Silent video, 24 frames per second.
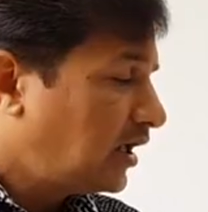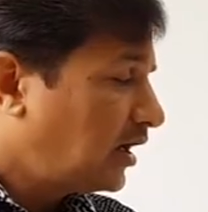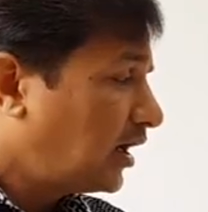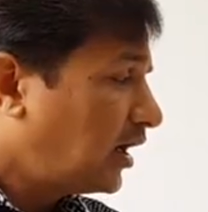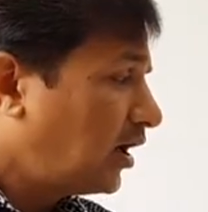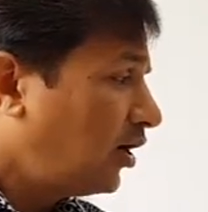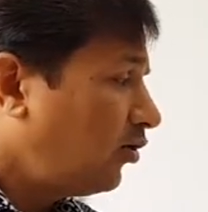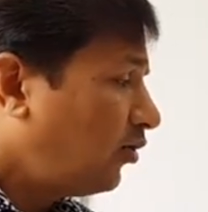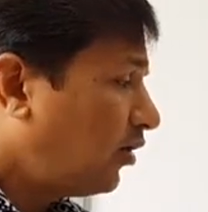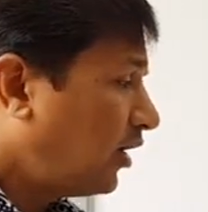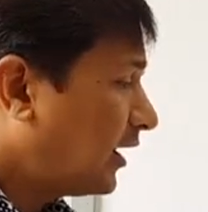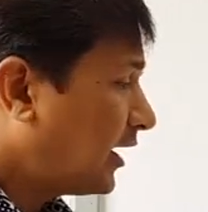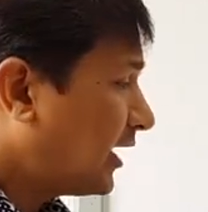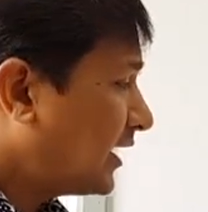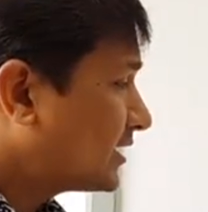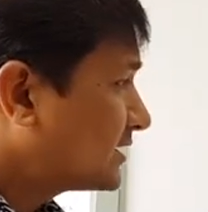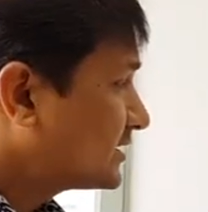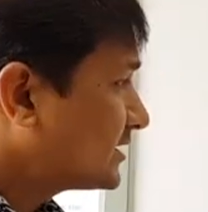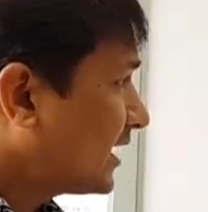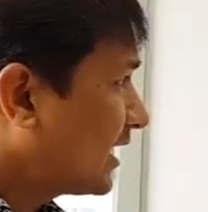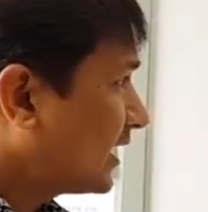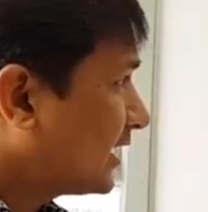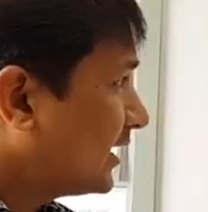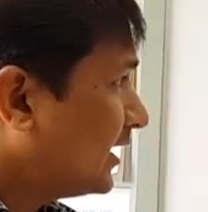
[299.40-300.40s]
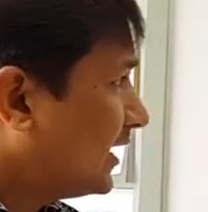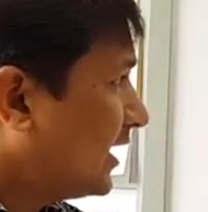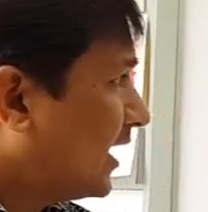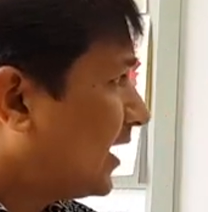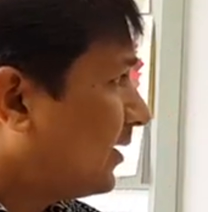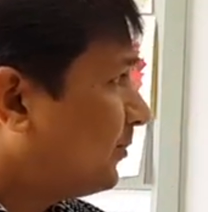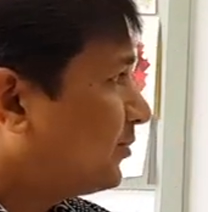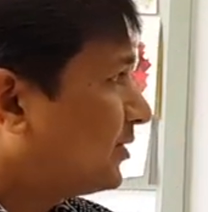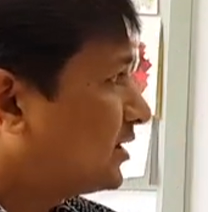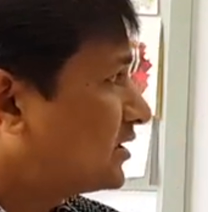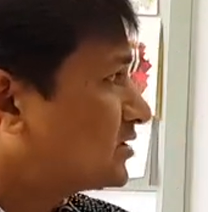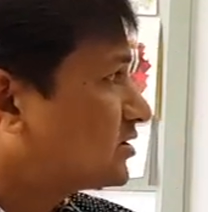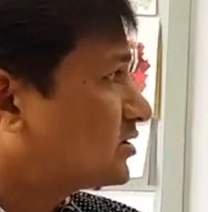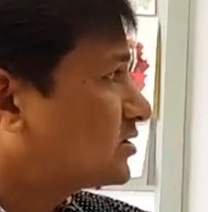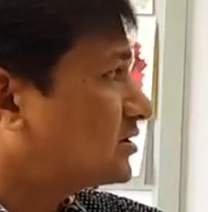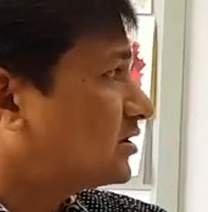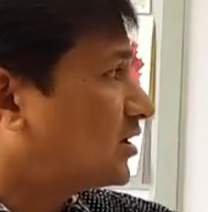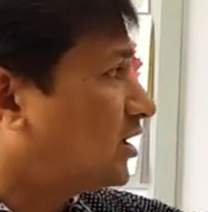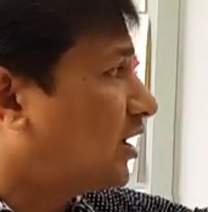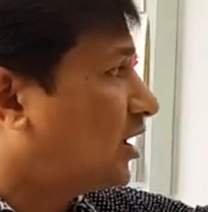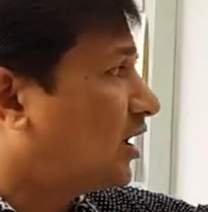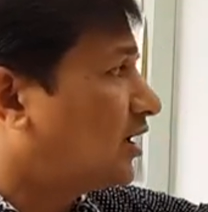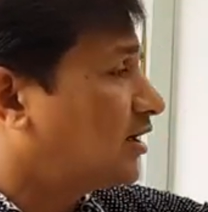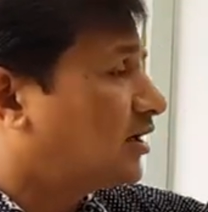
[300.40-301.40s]
Now what exactly happens
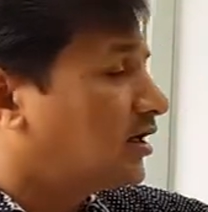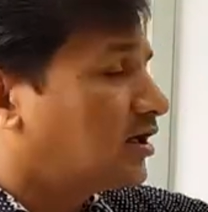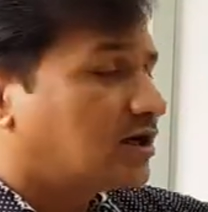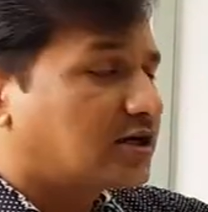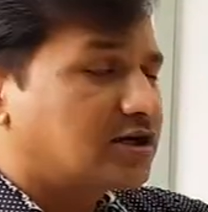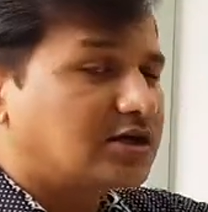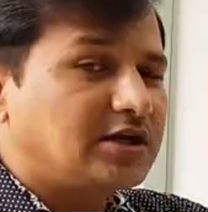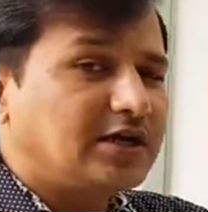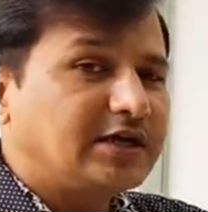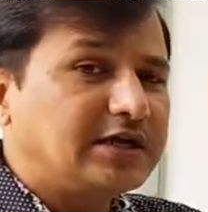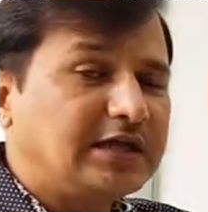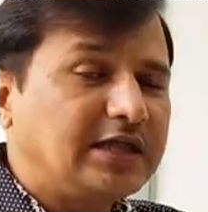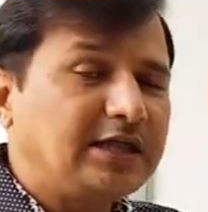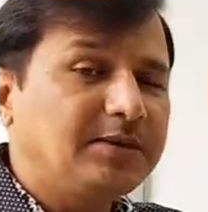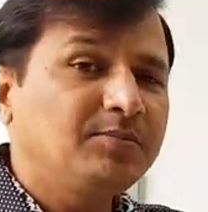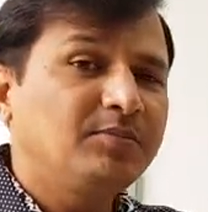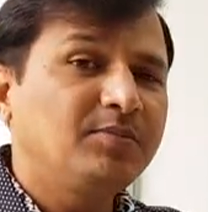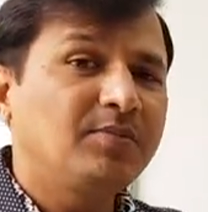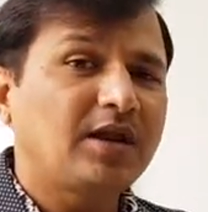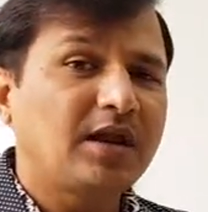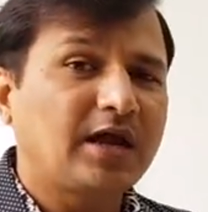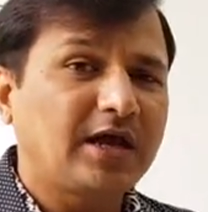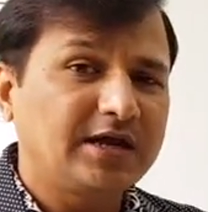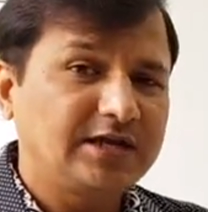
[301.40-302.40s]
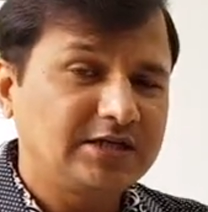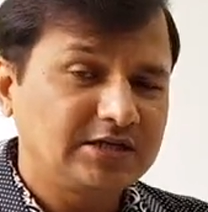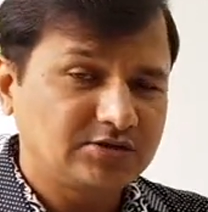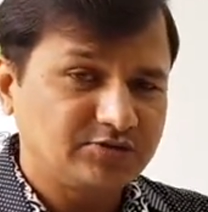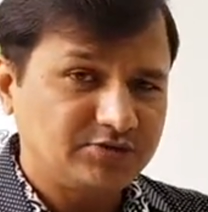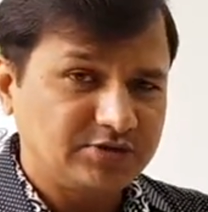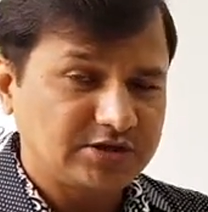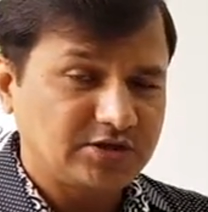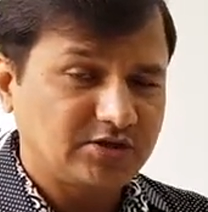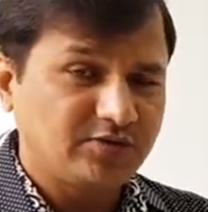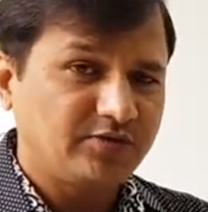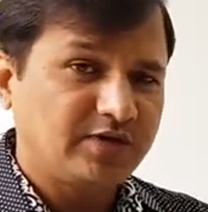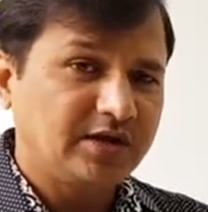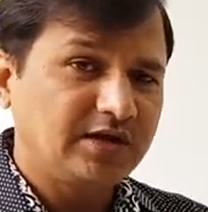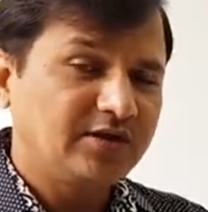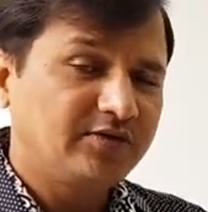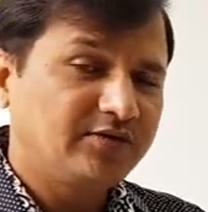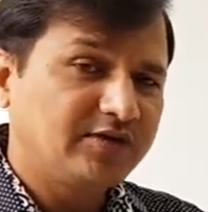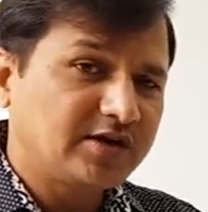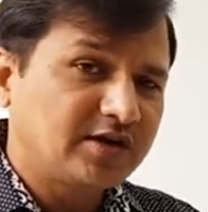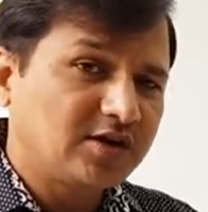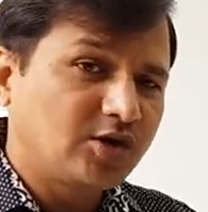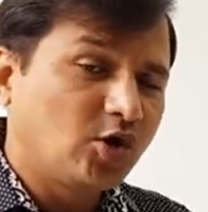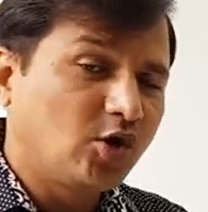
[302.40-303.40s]
under the dim light vision
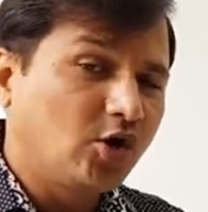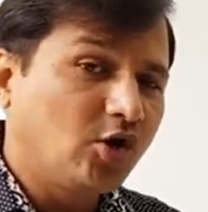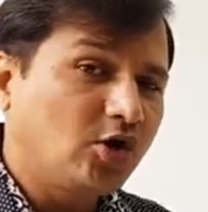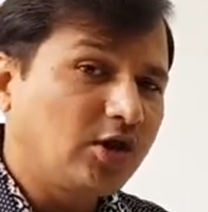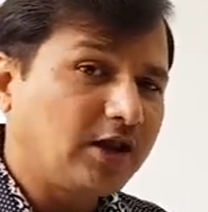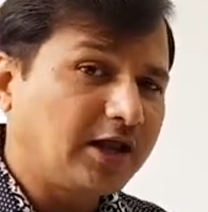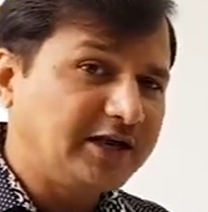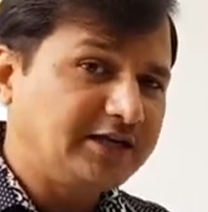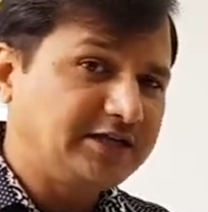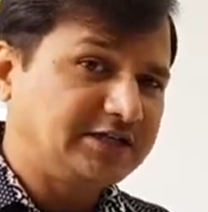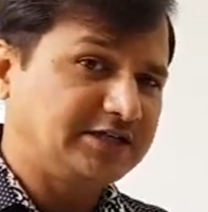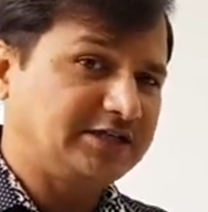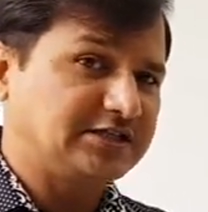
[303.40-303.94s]
whenever low light